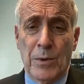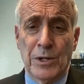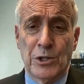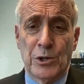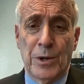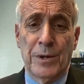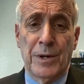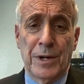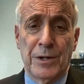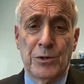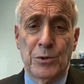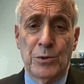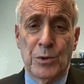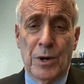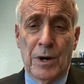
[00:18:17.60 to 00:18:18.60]
which you need
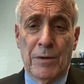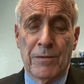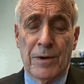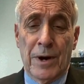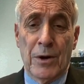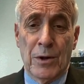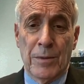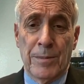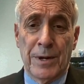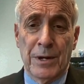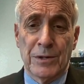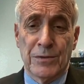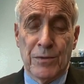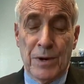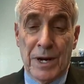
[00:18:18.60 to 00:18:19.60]
to file
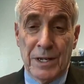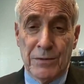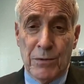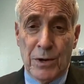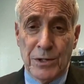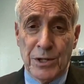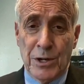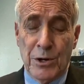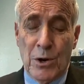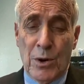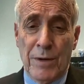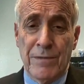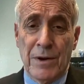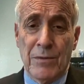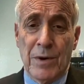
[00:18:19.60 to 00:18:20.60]
appeals. As far as I
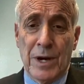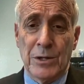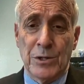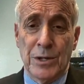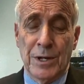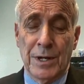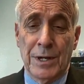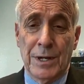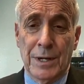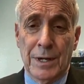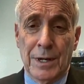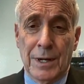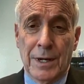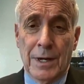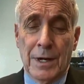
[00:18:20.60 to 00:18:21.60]
know, I've never actually
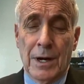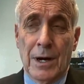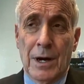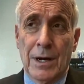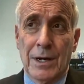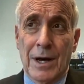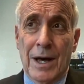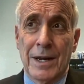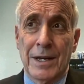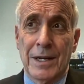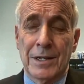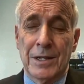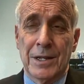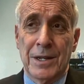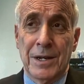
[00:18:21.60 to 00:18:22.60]
gotten
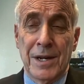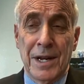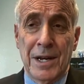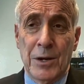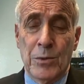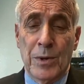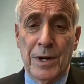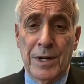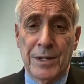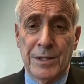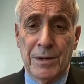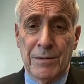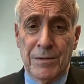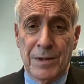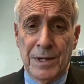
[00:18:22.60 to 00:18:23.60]
into the
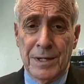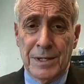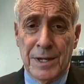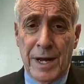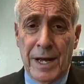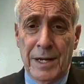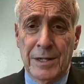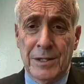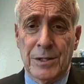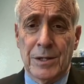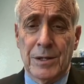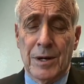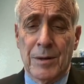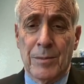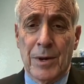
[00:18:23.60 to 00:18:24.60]
nitty-gritties of these
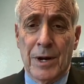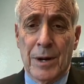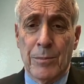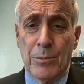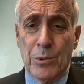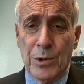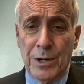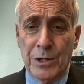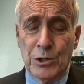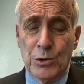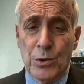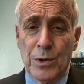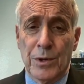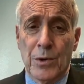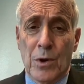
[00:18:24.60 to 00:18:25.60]
dates, but I'm pretty
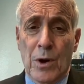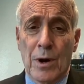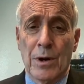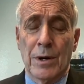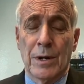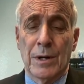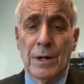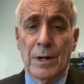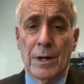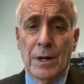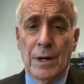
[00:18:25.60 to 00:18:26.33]
sure there are